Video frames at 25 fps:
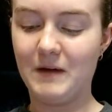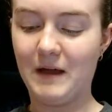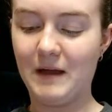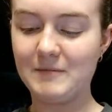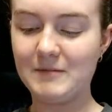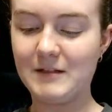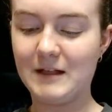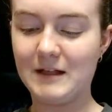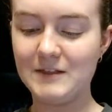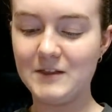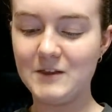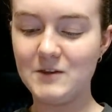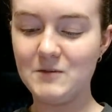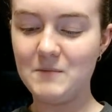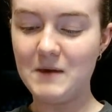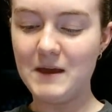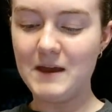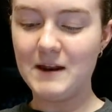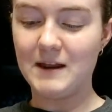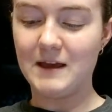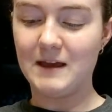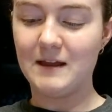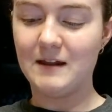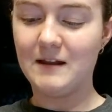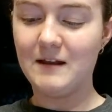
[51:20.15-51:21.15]
I'm glad that you
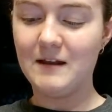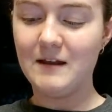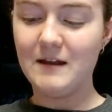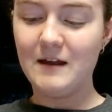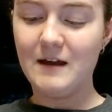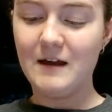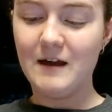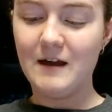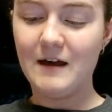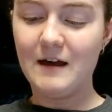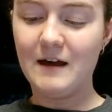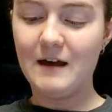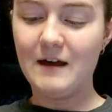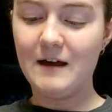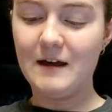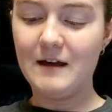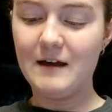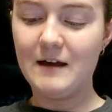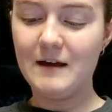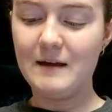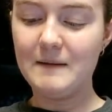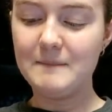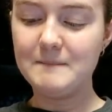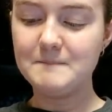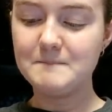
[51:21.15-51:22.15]
made
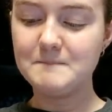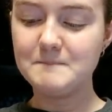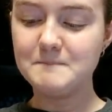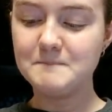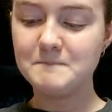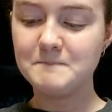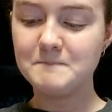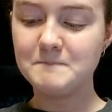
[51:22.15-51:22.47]
it.